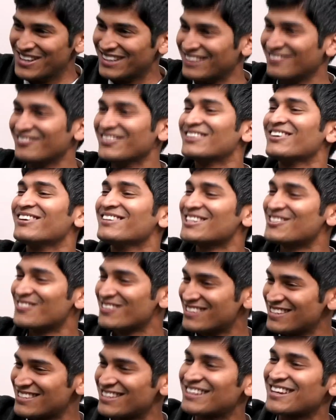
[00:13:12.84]
we thought this was
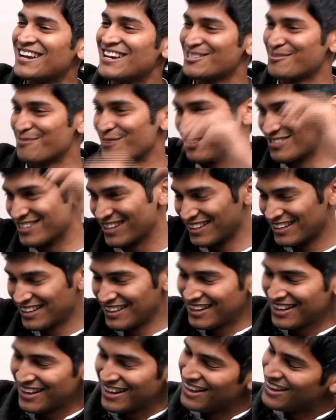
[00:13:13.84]
just a class project.
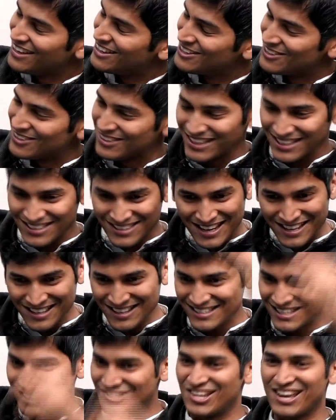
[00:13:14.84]
So they sent us
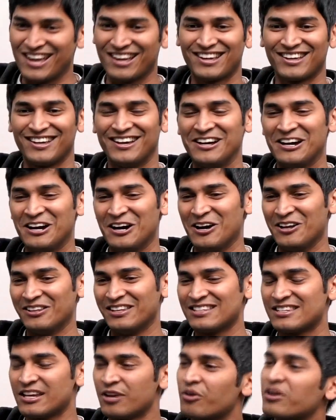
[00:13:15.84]
a check. They
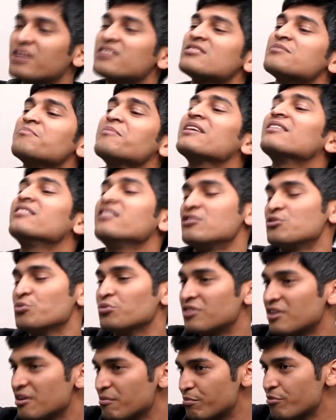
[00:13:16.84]
said, okay, just make these 2-3
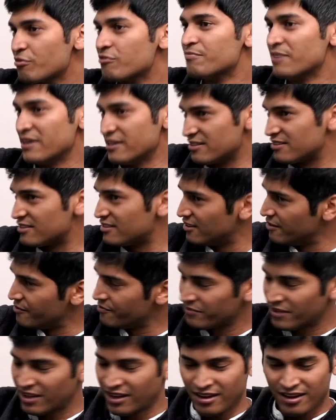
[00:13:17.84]
improvements.
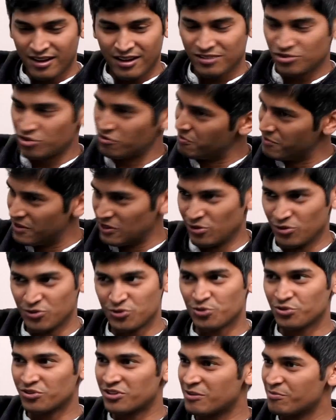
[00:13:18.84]
So we made those
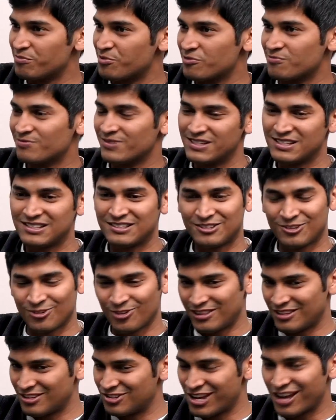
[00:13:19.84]
2-3 improvements. And
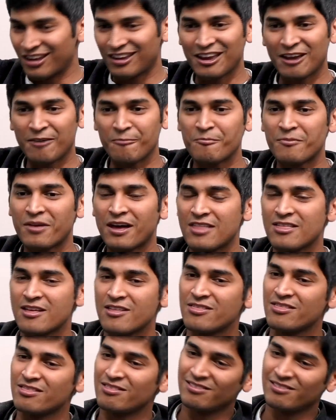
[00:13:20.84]
the check came. And then,